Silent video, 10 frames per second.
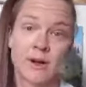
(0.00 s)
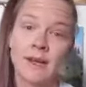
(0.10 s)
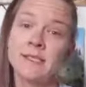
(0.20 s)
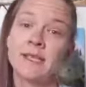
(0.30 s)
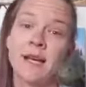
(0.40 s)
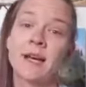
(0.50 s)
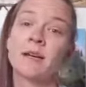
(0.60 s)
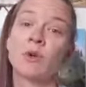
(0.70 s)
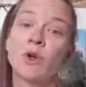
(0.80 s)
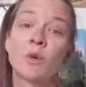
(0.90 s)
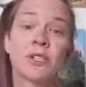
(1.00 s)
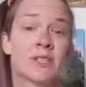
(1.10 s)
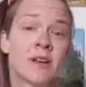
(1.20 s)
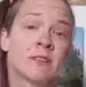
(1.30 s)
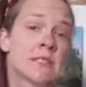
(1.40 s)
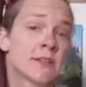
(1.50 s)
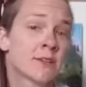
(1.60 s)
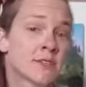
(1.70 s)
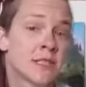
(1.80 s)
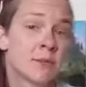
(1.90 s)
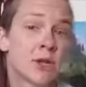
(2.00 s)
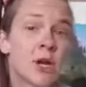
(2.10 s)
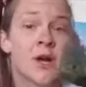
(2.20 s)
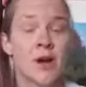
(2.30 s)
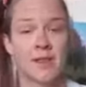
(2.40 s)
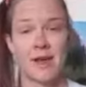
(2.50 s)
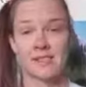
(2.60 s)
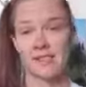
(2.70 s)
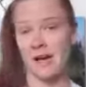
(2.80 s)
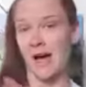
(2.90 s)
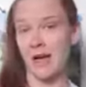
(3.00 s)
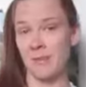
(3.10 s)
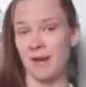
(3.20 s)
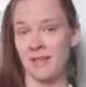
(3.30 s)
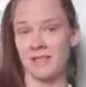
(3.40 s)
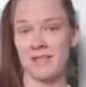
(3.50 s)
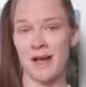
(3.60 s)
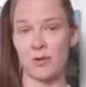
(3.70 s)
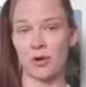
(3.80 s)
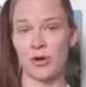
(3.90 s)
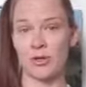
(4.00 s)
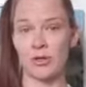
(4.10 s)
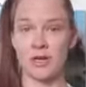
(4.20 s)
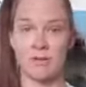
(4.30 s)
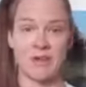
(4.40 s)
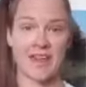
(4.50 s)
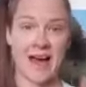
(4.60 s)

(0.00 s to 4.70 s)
next animal, which sounds a little similar. That's the ibex. Now we're going to learn about the